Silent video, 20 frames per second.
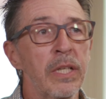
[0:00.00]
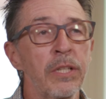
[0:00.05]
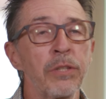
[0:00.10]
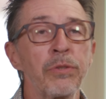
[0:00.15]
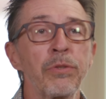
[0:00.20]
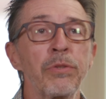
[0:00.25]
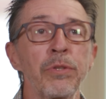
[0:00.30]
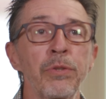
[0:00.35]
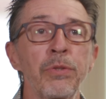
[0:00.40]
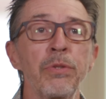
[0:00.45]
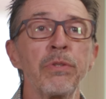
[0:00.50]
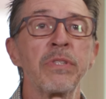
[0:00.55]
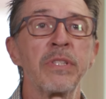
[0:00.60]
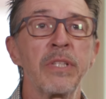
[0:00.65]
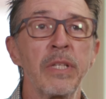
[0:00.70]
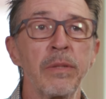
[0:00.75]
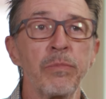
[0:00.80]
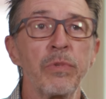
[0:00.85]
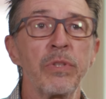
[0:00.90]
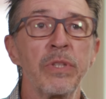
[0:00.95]
introduce
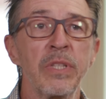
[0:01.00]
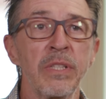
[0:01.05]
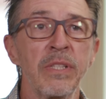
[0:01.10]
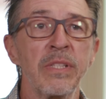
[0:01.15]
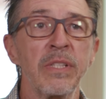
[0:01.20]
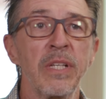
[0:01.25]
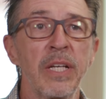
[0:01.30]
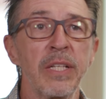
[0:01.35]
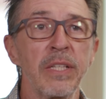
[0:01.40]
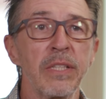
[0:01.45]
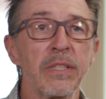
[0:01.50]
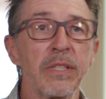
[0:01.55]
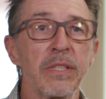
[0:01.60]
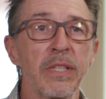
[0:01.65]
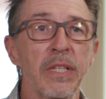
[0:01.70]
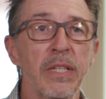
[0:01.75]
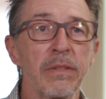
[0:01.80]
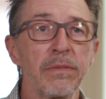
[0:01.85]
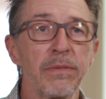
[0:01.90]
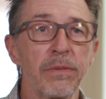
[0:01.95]
them to design
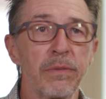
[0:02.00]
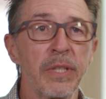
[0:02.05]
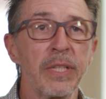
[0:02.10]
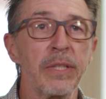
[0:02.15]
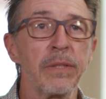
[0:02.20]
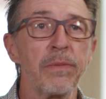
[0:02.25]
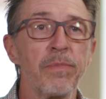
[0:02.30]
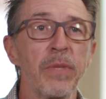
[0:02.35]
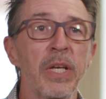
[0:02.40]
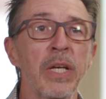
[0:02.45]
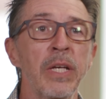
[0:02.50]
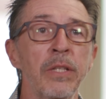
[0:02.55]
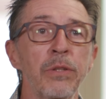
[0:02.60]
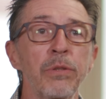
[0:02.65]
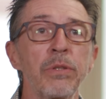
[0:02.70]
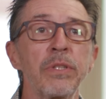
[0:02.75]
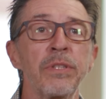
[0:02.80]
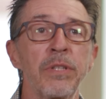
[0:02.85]
itself, right, and to